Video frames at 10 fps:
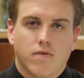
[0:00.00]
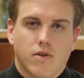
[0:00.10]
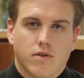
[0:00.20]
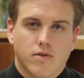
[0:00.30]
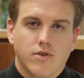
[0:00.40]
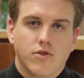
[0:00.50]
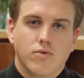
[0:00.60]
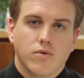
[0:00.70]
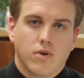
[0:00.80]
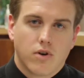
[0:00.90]
fall
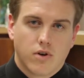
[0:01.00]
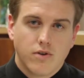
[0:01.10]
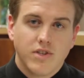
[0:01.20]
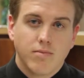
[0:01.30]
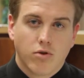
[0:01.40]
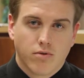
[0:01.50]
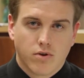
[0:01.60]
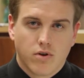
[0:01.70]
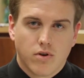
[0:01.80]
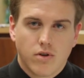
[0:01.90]
into our knee
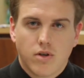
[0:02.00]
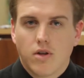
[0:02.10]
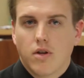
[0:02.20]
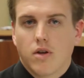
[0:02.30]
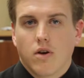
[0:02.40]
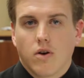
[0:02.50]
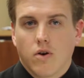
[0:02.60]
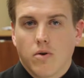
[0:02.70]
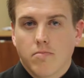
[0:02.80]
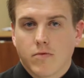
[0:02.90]
protocol,
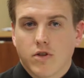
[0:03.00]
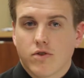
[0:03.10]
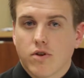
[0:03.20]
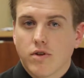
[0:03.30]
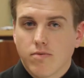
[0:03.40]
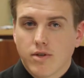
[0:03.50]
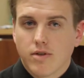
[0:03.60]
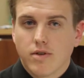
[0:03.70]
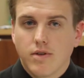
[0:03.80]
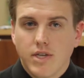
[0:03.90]
starting with
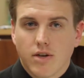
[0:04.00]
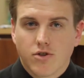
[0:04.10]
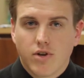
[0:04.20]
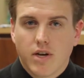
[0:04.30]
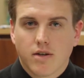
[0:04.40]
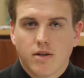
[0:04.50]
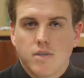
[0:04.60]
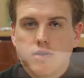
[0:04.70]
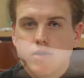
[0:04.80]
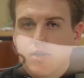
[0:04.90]
knee on track.
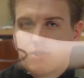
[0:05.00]
Knee on